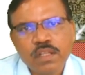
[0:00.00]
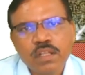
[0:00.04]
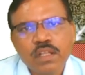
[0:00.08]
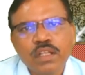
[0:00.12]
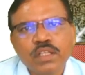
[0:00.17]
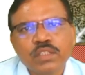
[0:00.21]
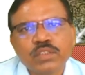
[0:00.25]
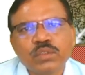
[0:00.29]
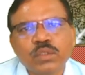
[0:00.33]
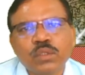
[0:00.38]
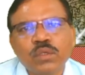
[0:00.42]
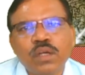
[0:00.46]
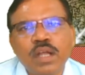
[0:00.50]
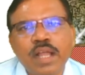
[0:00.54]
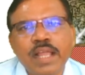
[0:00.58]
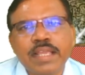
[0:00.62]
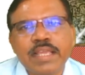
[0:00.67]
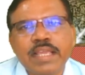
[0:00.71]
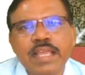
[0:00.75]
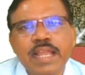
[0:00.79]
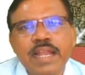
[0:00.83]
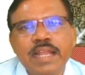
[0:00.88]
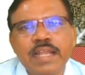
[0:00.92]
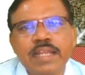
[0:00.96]
So I
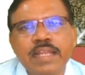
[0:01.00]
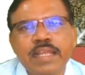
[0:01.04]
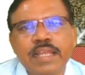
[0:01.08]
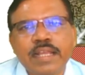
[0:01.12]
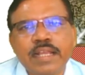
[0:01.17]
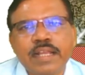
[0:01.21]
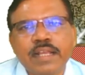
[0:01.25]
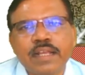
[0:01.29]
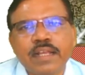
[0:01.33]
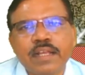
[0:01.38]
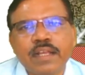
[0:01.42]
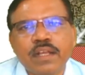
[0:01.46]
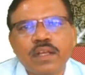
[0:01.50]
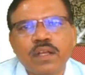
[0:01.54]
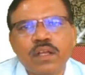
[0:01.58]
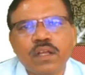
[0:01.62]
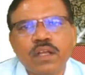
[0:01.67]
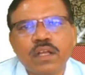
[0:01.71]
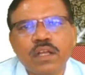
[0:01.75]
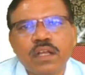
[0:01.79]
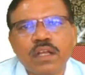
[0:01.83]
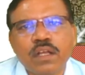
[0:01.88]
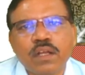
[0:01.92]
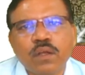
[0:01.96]
can take
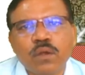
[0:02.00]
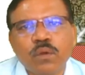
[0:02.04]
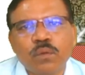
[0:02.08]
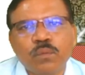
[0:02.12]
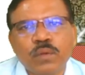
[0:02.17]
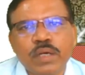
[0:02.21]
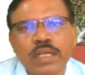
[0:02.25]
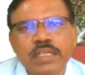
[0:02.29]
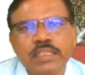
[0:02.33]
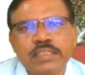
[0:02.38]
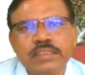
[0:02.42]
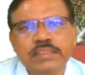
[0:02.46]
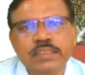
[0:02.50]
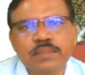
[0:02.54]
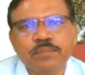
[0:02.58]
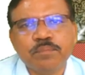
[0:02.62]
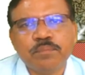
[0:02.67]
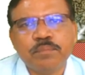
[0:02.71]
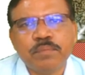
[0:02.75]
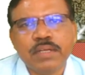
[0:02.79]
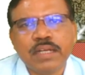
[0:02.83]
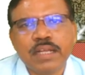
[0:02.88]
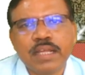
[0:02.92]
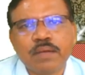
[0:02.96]
one
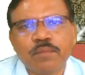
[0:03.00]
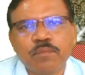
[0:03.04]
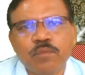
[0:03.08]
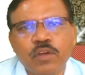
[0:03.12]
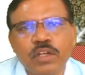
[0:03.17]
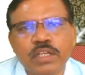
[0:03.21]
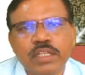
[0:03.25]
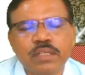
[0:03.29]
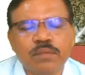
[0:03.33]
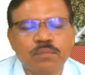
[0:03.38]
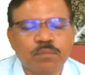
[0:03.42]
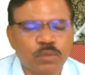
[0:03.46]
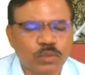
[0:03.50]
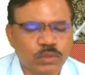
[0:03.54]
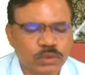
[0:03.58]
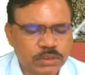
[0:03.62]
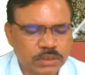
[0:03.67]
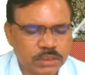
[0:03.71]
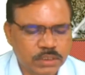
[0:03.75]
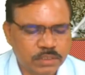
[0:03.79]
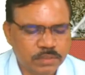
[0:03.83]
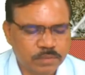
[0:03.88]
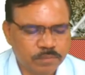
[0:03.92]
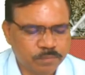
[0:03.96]
simple harmonic
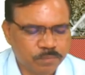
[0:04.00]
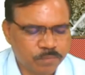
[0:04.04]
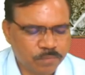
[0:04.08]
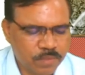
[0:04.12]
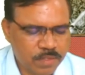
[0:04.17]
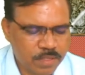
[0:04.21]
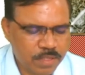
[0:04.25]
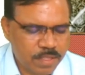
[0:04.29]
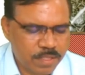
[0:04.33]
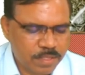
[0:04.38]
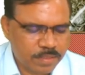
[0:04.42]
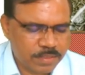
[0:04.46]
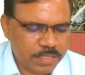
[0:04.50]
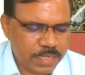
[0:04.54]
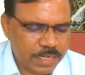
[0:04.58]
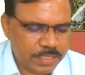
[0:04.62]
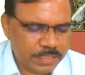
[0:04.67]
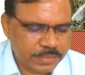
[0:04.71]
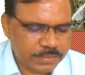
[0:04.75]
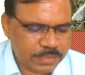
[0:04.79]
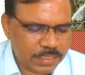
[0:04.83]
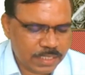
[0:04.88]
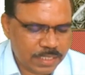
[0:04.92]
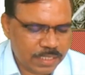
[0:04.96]
motion that
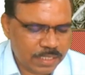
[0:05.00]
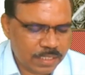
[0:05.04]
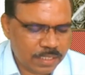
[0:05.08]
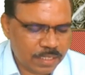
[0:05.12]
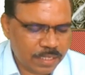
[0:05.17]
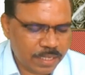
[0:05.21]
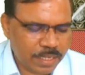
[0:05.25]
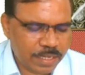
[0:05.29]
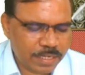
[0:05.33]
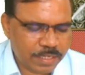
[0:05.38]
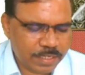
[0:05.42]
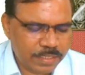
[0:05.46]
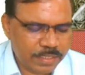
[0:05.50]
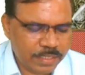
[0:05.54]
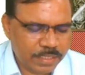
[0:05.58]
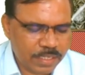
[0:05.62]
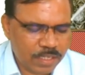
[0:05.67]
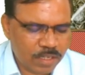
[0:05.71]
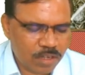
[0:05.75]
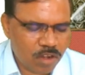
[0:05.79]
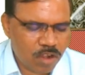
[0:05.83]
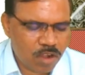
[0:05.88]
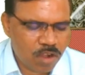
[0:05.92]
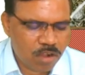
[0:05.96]
is acting
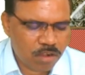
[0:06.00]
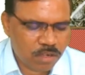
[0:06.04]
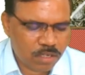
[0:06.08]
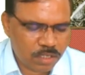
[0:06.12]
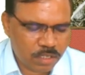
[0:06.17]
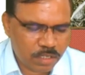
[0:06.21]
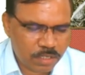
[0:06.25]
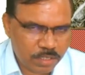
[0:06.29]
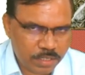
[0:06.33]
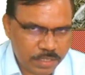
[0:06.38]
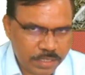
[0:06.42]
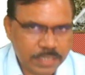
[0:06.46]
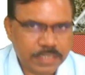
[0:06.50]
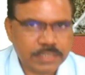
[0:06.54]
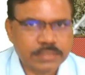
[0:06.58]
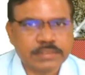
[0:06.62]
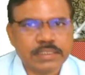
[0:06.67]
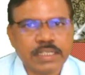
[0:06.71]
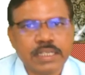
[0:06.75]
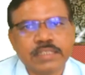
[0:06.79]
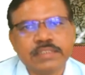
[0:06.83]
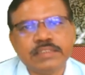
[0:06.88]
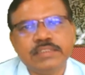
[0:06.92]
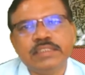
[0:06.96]
along
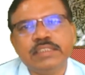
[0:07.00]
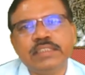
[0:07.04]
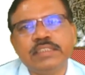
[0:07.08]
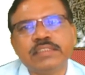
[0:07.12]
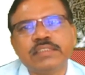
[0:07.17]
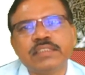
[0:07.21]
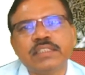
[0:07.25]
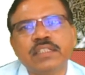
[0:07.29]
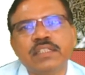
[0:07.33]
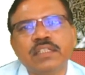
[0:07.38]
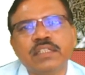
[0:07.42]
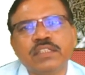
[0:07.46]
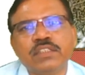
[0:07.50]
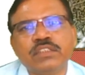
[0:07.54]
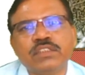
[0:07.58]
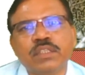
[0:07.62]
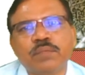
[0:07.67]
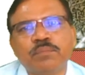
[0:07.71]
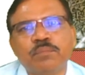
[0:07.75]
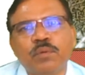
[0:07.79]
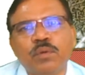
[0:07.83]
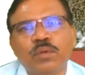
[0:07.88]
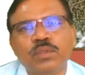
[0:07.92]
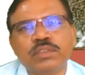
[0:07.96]
x-axis.
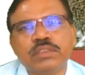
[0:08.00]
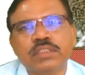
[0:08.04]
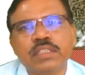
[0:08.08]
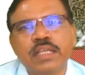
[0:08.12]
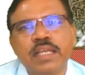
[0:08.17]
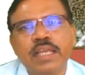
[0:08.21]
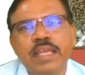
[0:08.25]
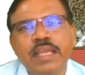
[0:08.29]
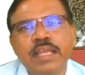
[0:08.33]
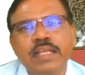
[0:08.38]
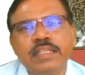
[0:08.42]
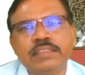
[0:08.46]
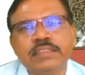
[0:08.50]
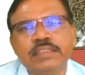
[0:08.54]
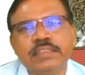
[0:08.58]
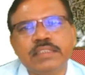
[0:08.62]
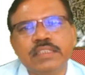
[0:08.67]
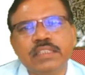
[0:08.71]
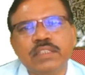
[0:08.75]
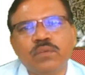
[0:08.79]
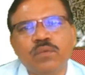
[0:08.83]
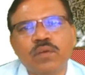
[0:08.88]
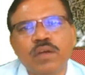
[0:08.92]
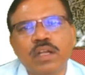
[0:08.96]
Suppose x
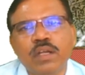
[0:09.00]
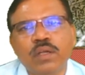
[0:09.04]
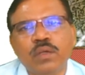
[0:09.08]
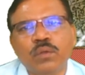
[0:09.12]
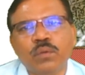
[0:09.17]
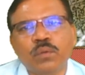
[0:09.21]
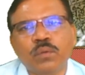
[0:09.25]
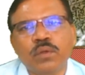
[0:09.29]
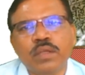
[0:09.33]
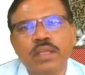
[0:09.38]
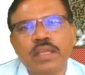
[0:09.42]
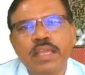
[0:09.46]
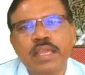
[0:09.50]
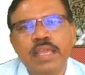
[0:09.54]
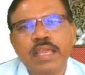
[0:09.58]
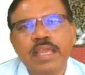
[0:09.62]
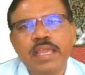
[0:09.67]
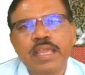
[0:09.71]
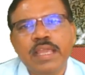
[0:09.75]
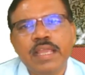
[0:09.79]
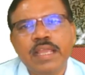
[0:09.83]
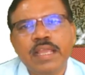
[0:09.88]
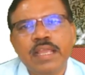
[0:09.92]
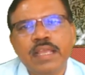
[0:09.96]
is equal to
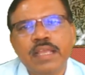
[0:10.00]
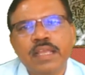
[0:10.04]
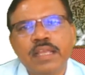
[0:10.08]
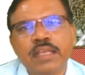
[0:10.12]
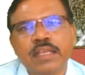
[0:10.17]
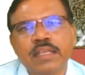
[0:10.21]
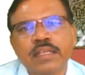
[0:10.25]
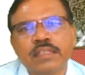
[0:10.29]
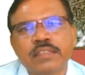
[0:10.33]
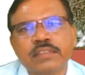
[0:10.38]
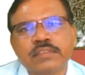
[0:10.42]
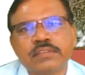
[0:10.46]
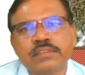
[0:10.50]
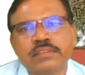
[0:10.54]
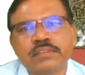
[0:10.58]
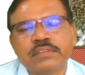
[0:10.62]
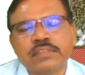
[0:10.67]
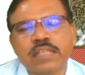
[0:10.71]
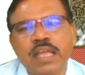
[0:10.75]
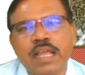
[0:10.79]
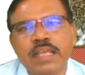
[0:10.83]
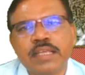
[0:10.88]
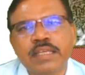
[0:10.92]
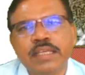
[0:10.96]
a
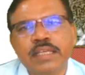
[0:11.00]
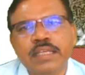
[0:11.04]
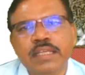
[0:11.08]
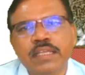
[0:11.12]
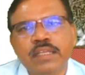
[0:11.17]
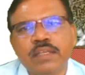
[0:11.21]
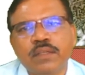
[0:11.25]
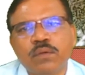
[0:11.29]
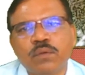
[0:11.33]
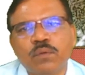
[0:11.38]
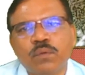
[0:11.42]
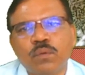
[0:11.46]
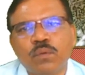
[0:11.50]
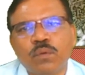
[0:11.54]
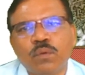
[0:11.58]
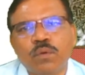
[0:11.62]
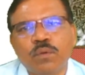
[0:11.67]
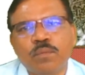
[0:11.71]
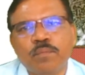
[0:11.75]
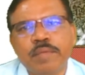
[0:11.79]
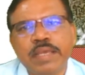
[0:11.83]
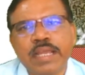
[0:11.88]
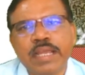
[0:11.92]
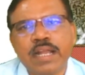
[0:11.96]
sine
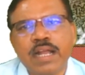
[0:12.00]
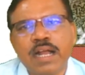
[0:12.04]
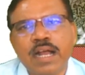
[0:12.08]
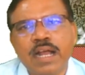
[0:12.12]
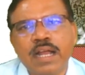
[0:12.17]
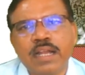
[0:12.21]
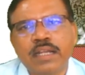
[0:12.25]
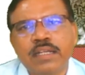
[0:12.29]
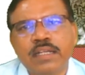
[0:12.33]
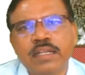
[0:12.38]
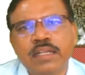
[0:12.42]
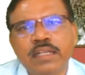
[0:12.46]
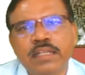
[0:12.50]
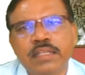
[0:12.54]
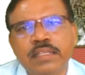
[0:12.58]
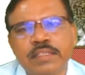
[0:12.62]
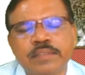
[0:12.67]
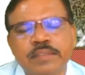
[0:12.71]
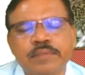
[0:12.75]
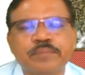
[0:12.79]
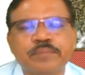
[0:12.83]
omega t,